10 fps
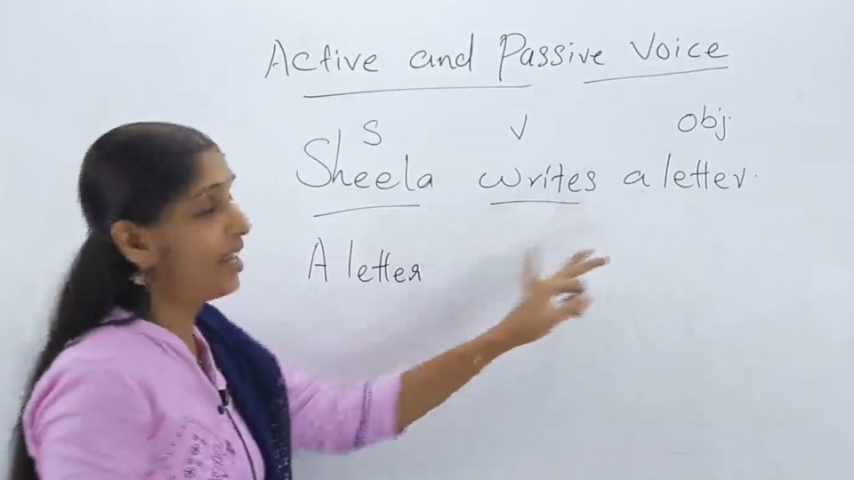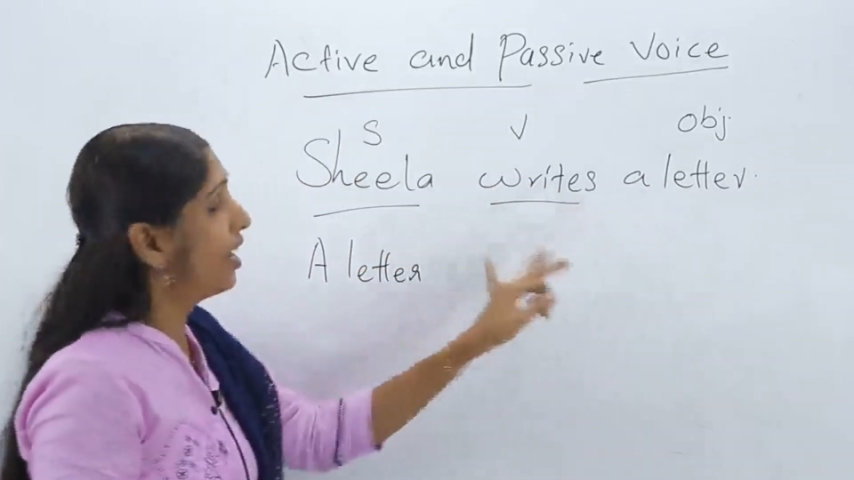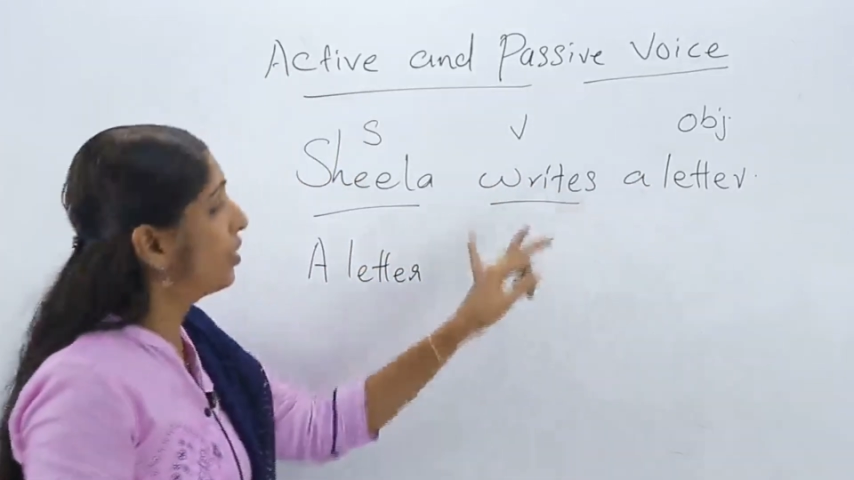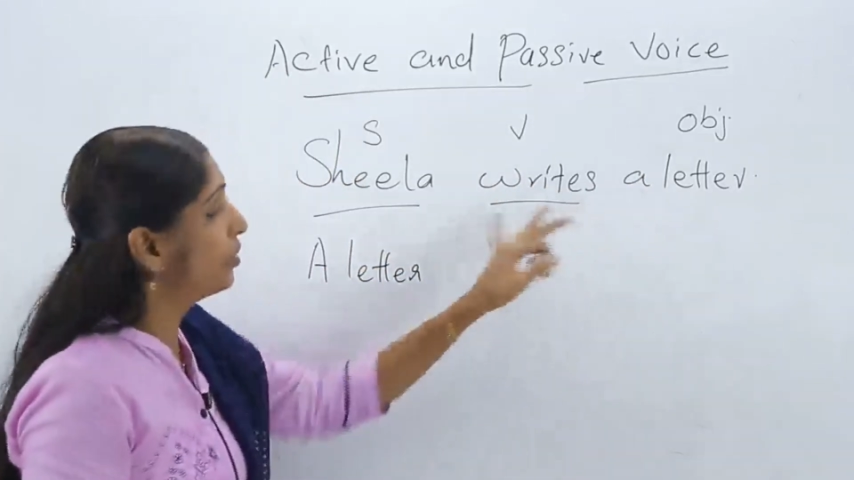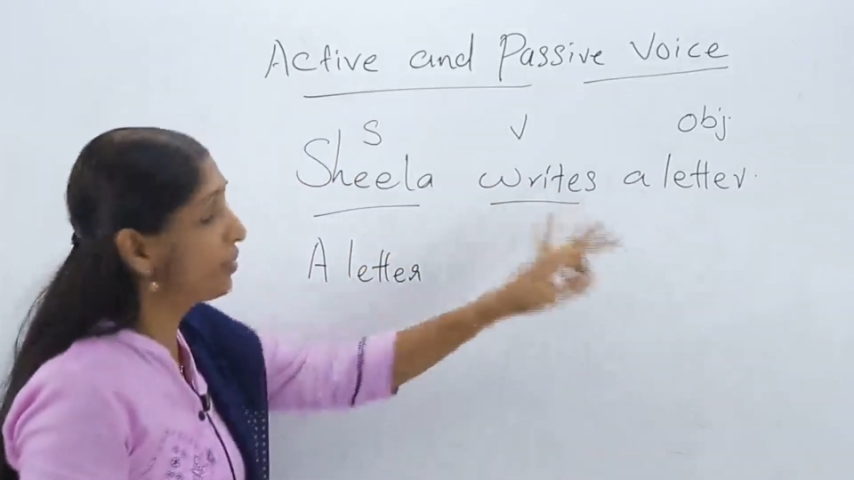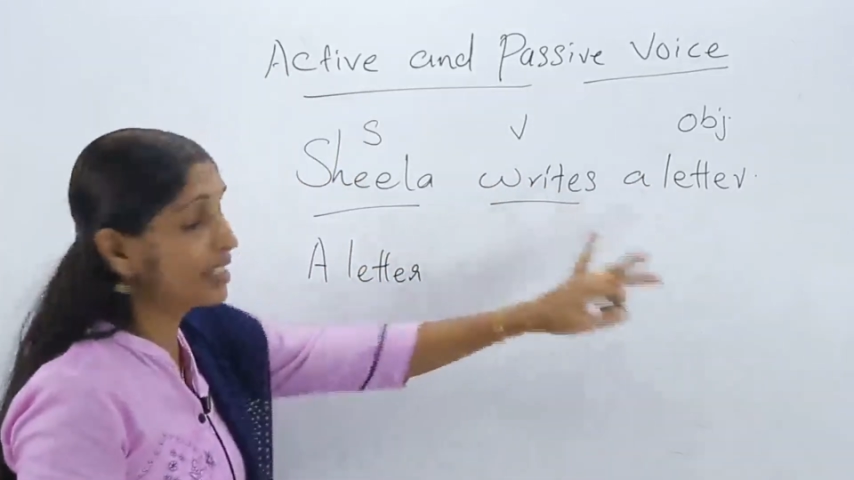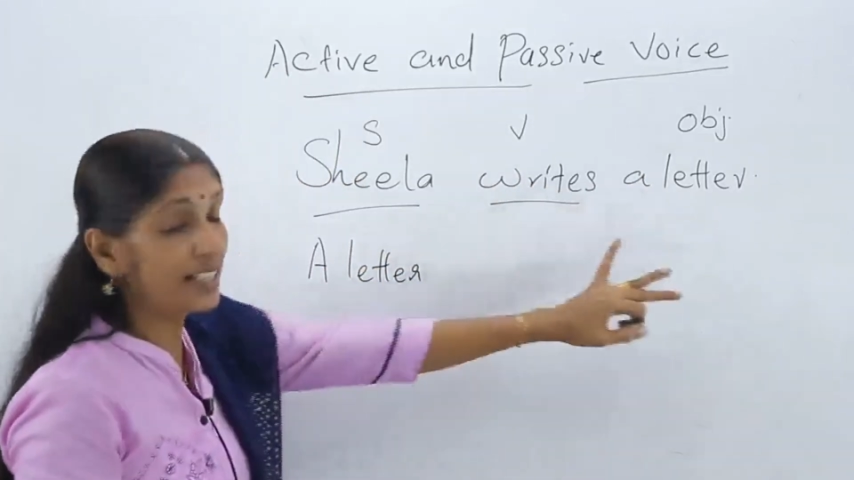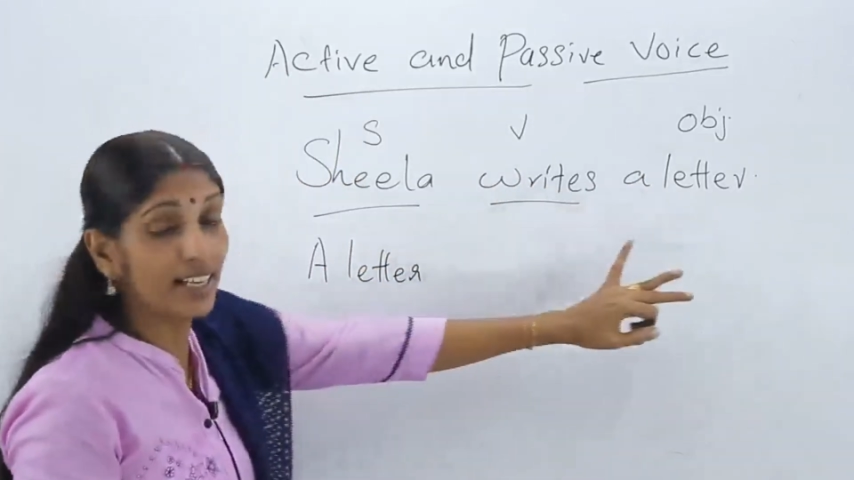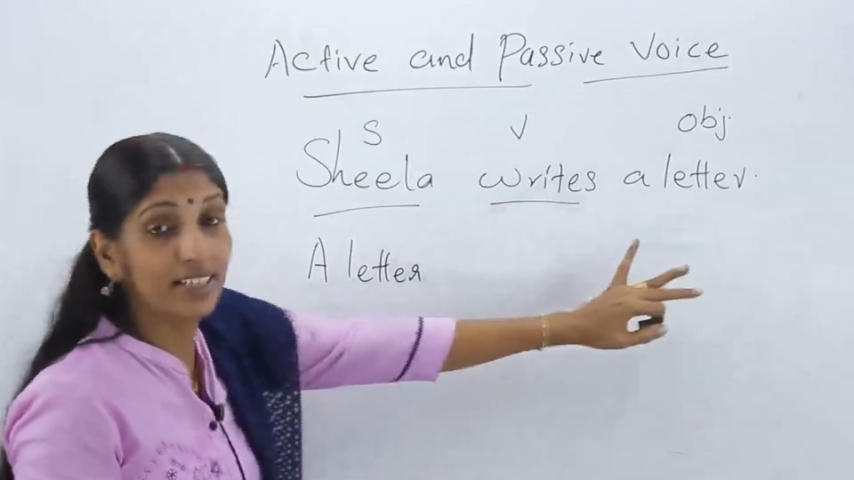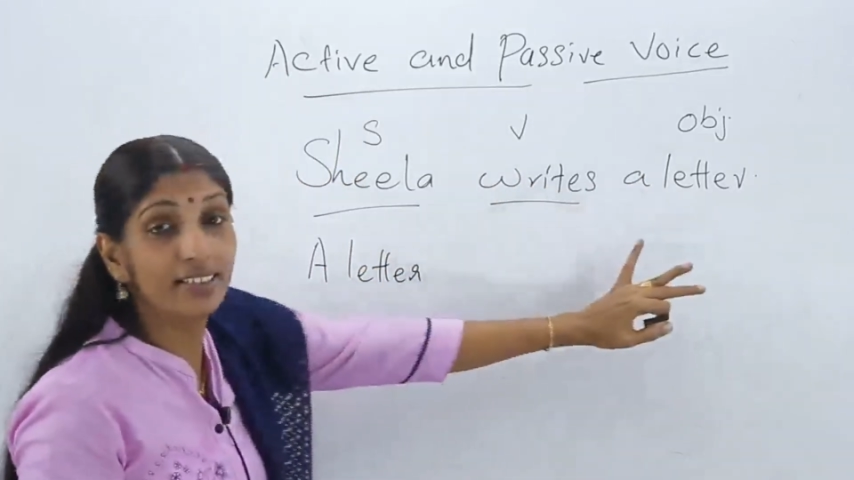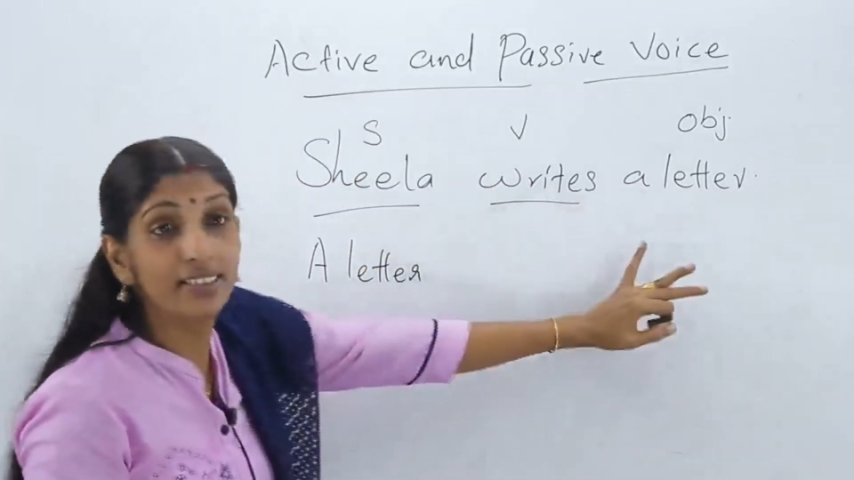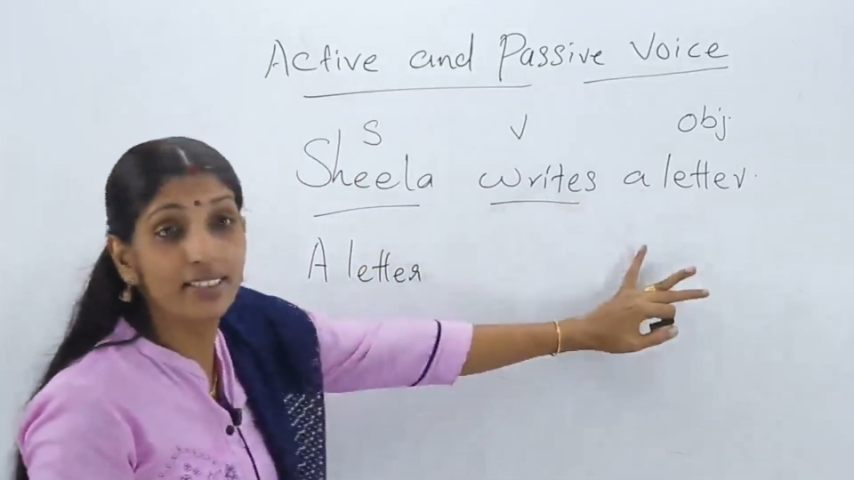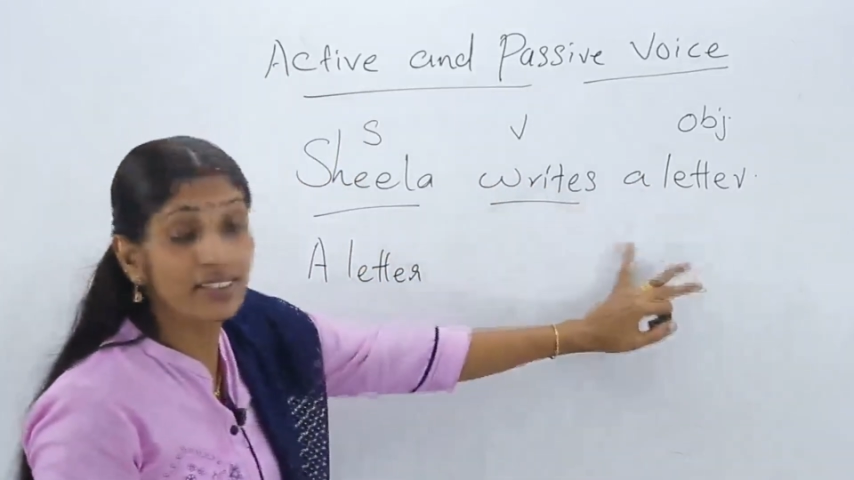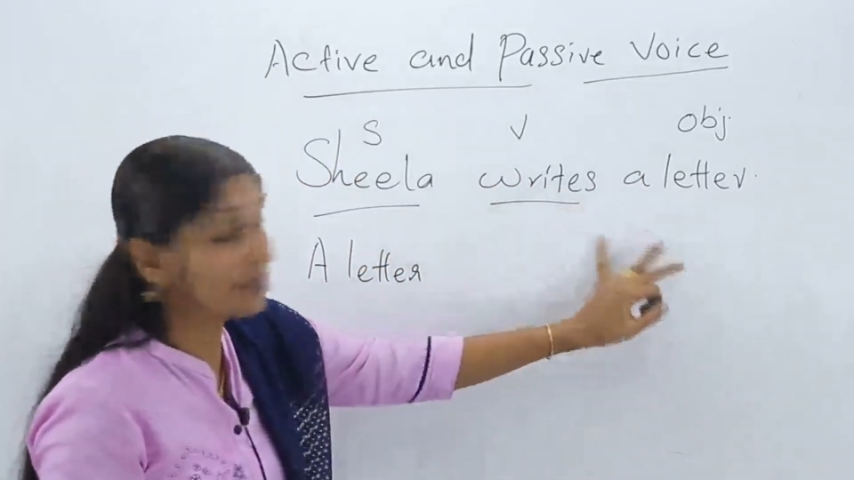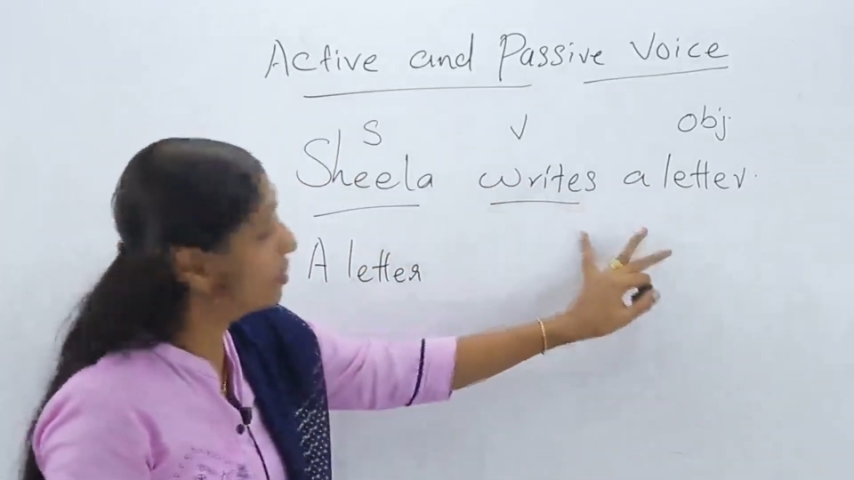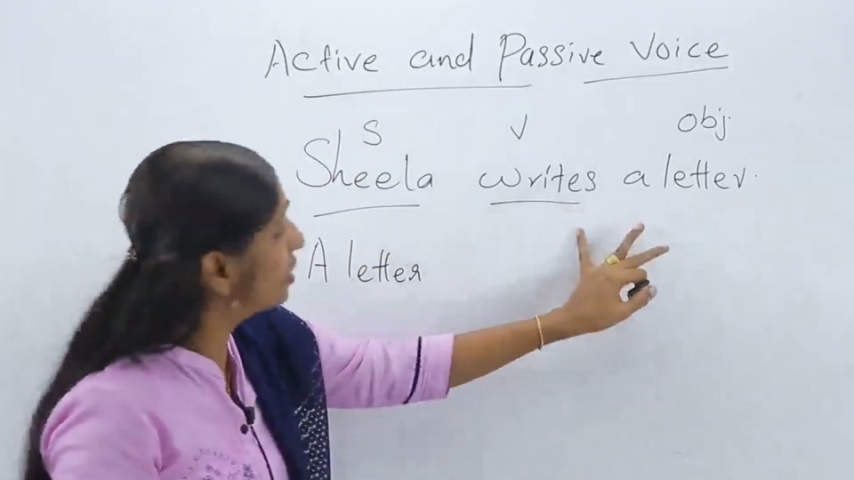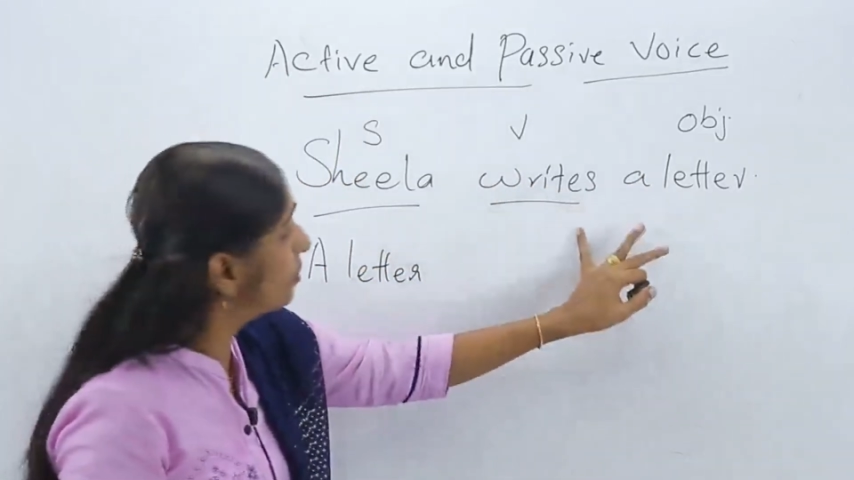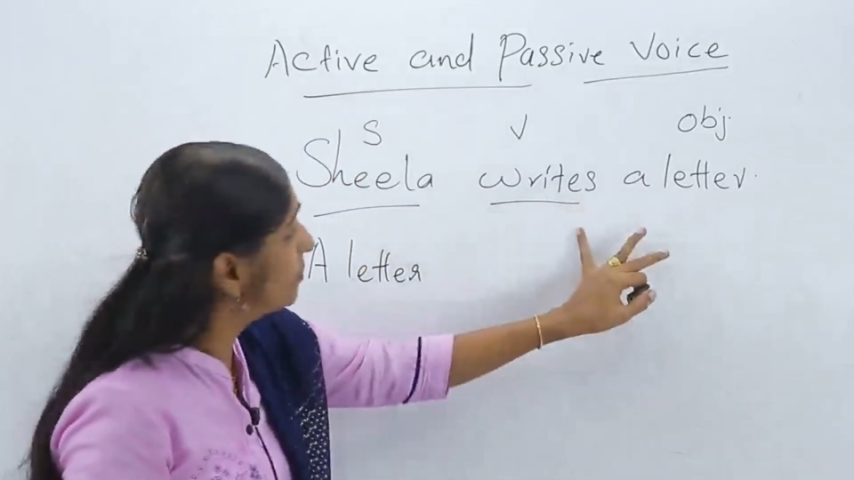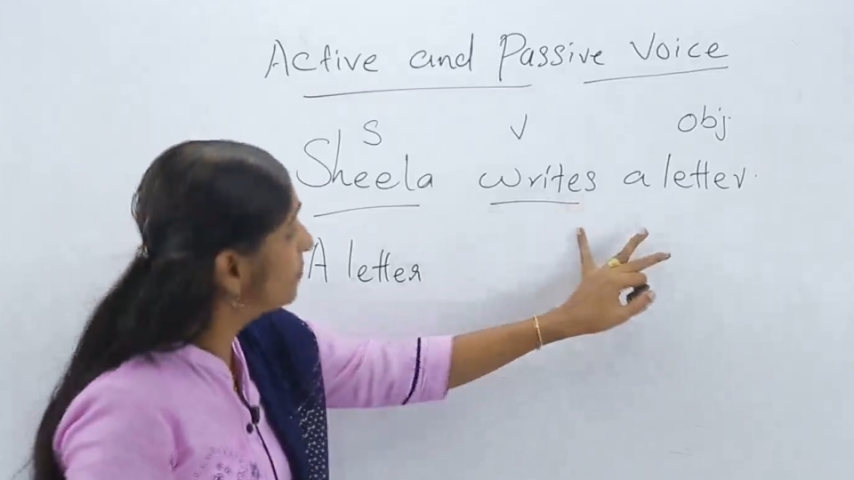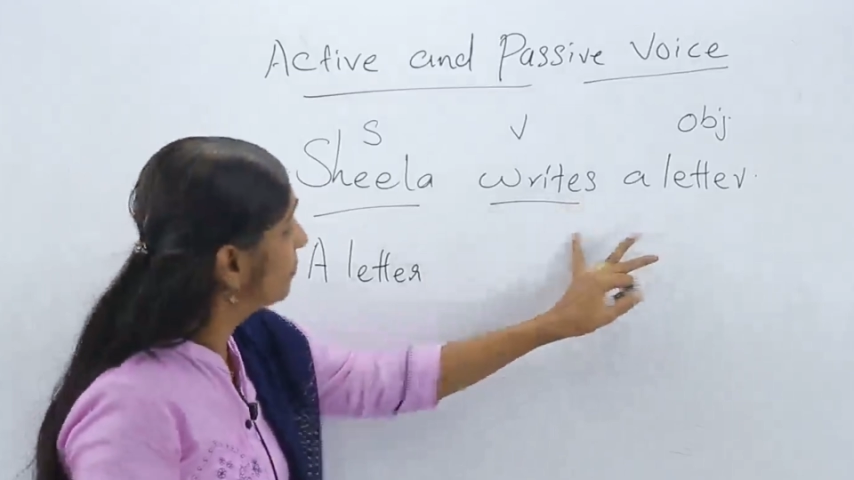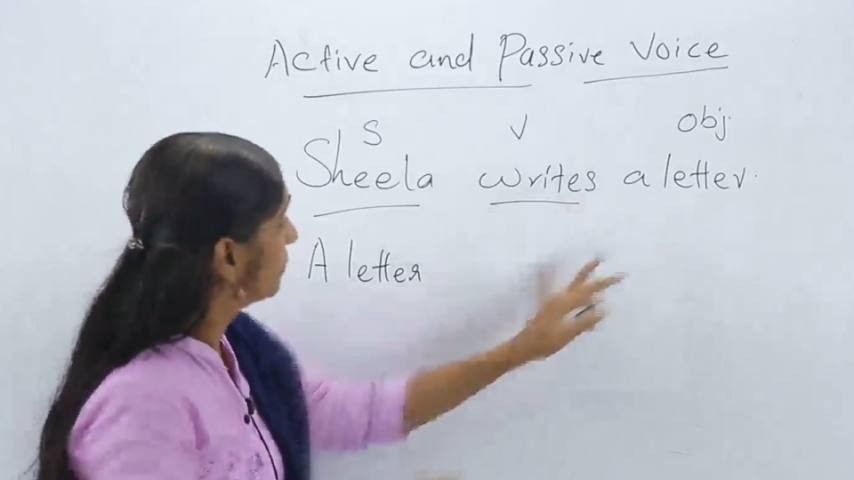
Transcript: How do we change this verb?